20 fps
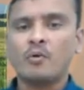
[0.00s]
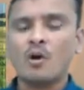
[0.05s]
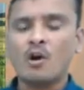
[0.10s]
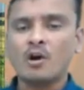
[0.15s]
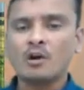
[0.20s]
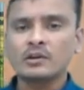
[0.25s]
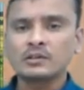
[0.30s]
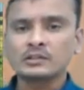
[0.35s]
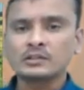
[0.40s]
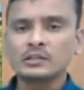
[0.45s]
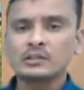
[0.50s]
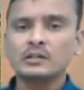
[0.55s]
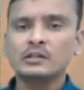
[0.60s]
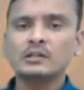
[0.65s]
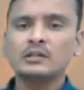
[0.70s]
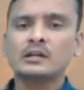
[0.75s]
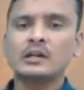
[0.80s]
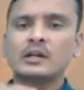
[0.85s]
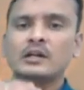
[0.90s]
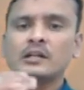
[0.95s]
For
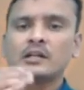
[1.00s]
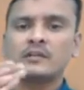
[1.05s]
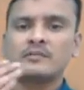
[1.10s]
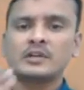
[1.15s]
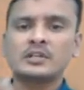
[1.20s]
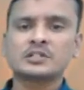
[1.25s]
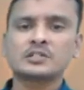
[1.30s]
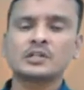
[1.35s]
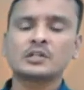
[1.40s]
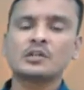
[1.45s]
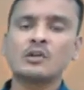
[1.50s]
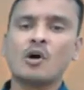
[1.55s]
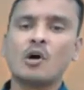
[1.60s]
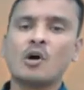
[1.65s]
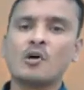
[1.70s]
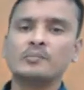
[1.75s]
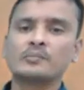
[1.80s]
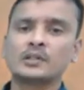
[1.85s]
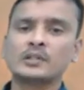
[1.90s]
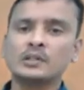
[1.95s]
the cultivation
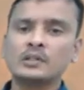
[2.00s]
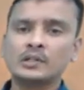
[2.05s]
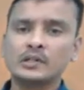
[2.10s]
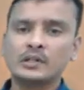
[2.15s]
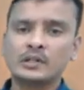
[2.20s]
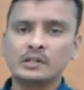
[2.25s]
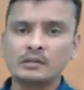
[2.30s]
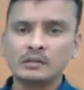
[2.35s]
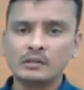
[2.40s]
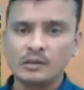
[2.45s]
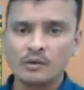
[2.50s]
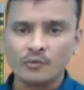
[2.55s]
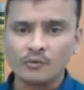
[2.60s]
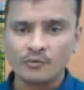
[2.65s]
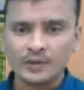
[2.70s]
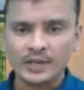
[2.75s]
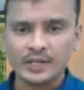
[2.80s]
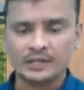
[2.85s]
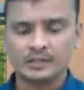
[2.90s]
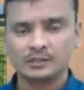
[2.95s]
of the
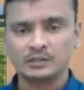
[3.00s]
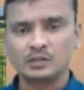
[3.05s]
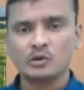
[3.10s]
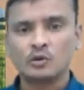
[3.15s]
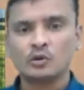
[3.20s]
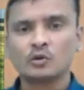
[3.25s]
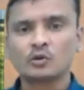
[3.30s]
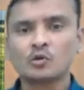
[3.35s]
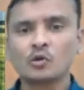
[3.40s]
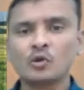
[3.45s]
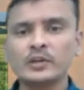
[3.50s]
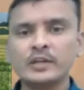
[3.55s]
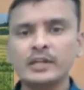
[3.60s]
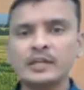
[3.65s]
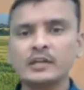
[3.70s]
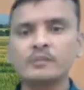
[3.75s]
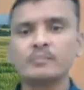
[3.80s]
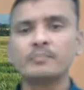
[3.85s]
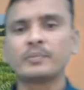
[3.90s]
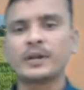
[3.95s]
wheat,
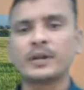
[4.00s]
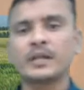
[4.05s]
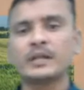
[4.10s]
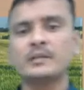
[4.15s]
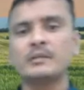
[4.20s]
rolling